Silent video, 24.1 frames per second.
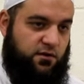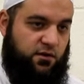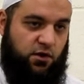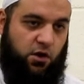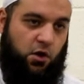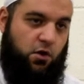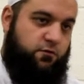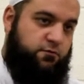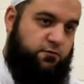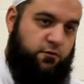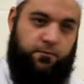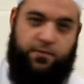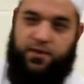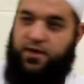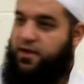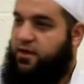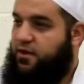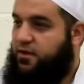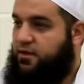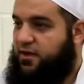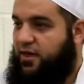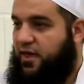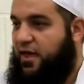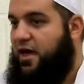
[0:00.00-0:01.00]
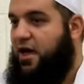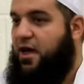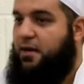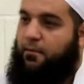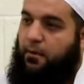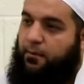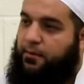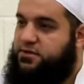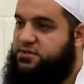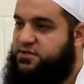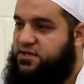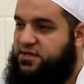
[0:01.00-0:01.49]
Go from here, get out of
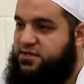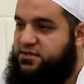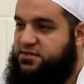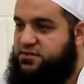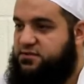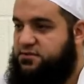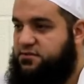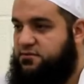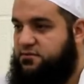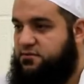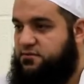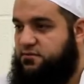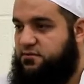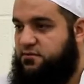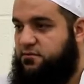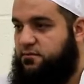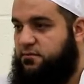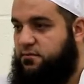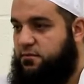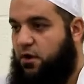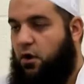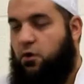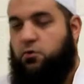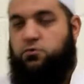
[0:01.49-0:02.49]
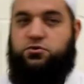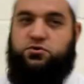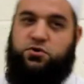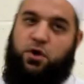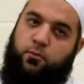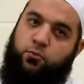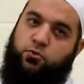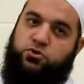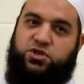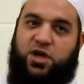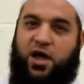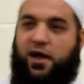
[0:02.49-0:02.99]
my majlis, go to
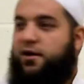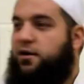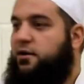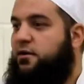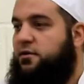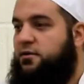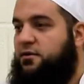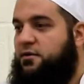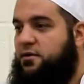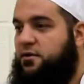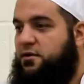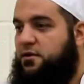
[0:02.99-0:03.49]
Abu Jahl,